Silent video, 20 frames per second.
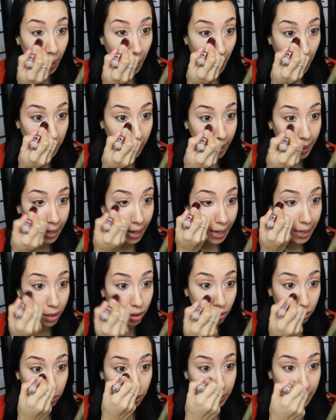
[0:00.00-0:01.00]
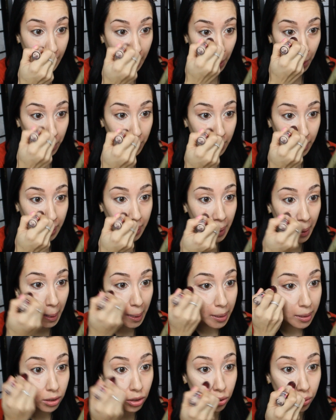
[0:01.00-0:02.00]
And then I go down in
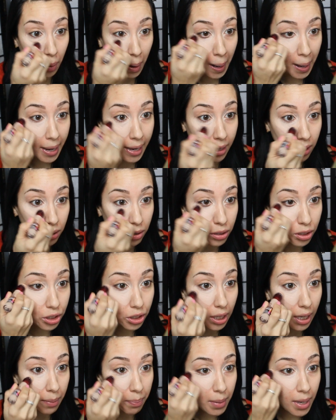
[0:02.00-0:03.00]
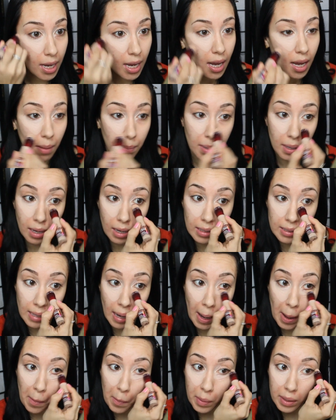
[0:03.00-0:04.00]
a triangle shape because
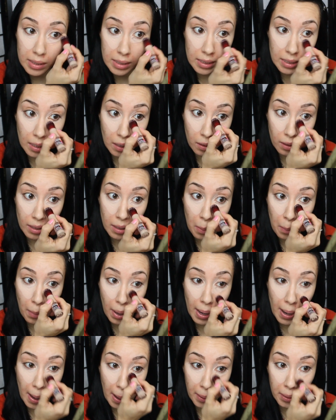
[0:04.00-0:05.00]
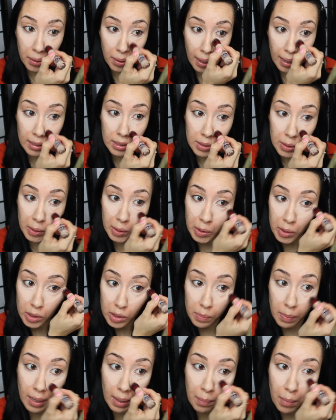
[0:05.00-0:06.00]
I'm concealing my under eye
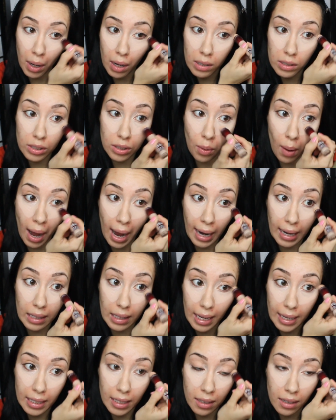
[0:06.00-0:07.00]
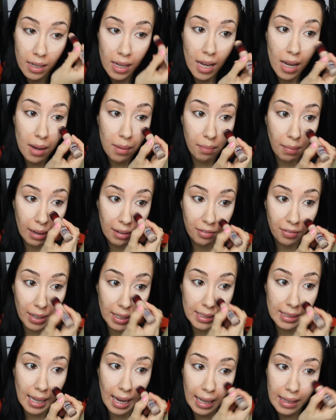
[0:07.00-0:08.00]
circles, but I'm also highlighting my
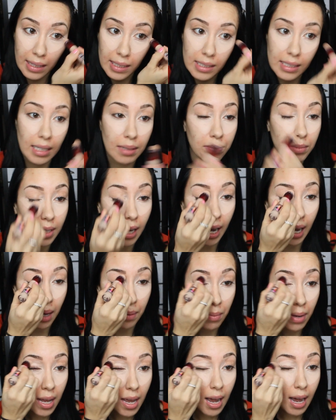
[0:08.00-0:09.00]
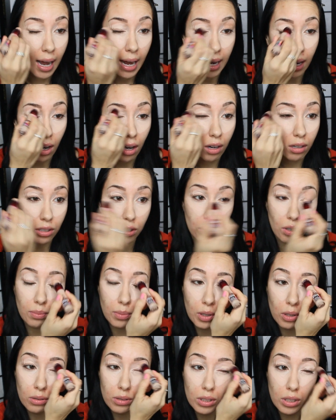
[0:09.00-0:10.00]
face at the same time. I also
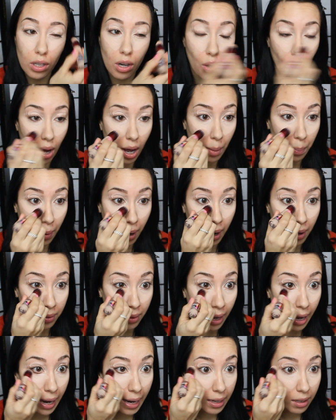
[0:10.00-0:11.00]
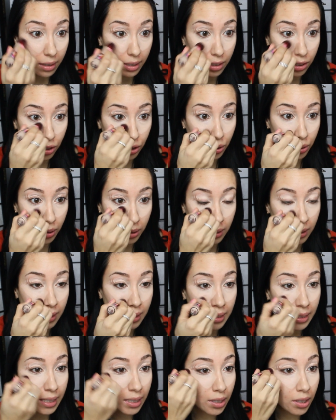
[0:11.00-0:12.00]
am going to go up on the eyelids to
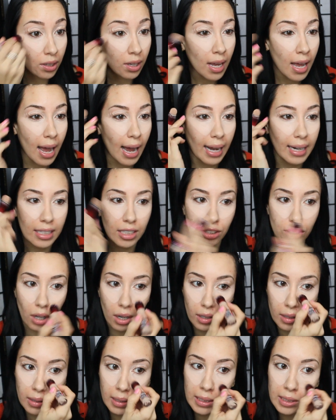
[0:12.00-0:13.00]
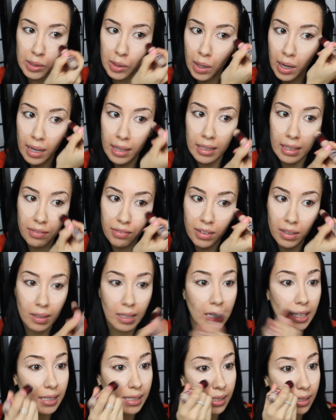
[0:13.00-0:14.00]
conceal any darkness or
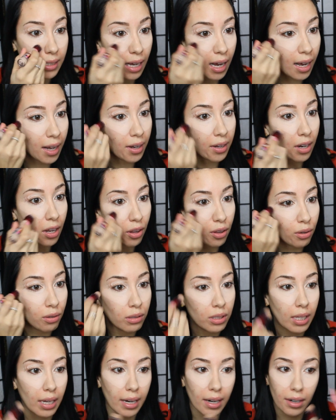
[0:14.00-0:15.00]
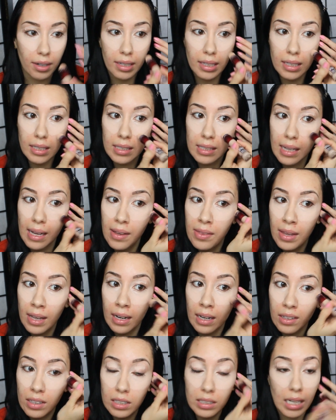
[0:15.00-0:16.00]
unevenness on those areas, and
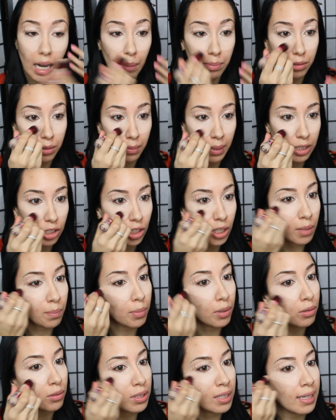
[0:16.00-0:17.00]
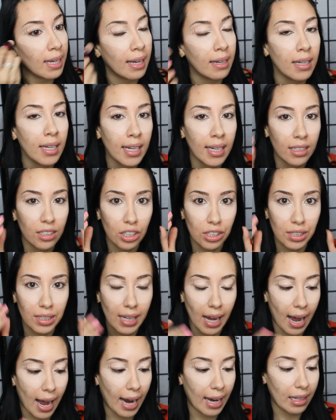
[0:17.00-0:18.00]
then on the tops of my cheekbones again, just
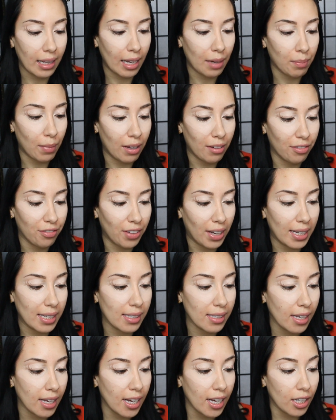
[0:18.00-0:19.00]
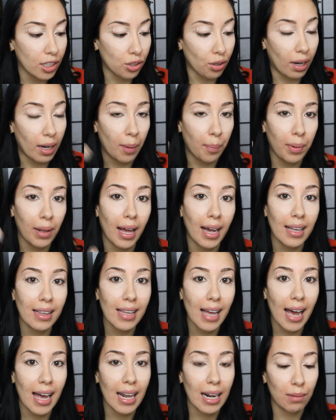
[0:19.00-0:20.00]
to highlight my face. So I
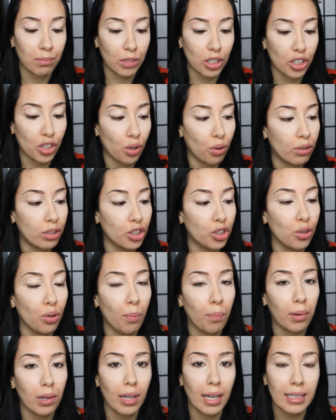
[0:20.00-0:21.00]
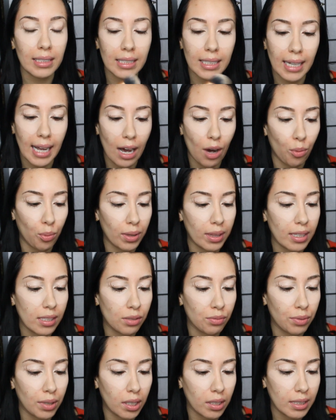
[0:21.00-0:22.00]
applied that, and I'm just going to blend it out with
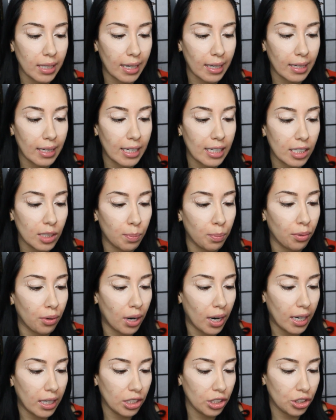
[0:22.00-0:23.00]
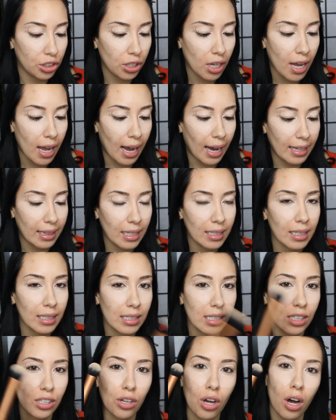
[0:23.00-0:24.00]
this Real Techniques brush. I think
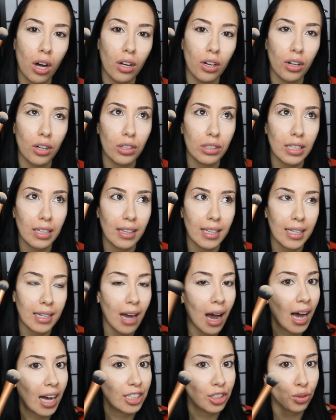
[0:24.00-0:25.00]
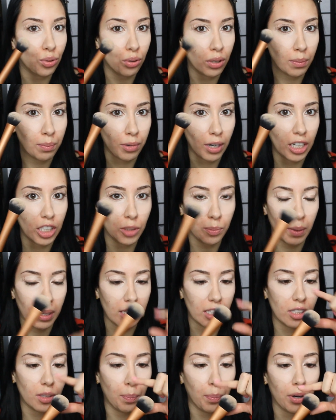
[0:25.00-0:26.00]
this is called the contour brush,
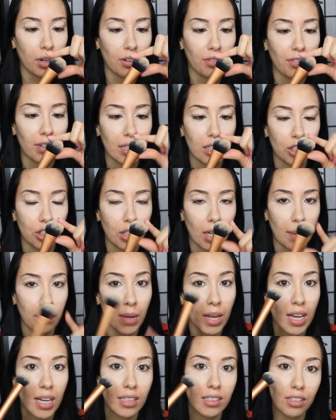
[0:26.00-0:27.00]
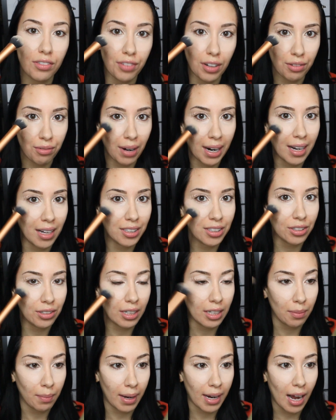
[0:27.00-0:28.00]
but it's the perfect shape to fit right
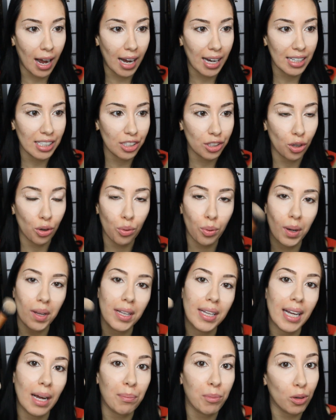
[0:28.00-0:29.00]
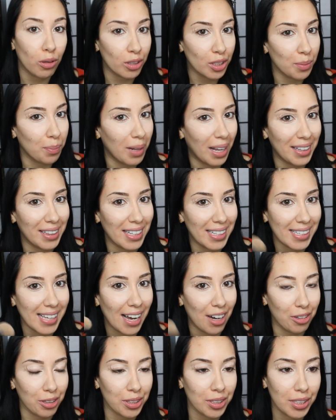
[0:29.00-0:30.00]
underneath my eyes. So quickly, I'm going to blend this
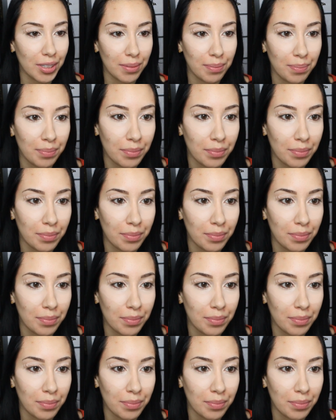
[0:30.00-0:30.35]
out.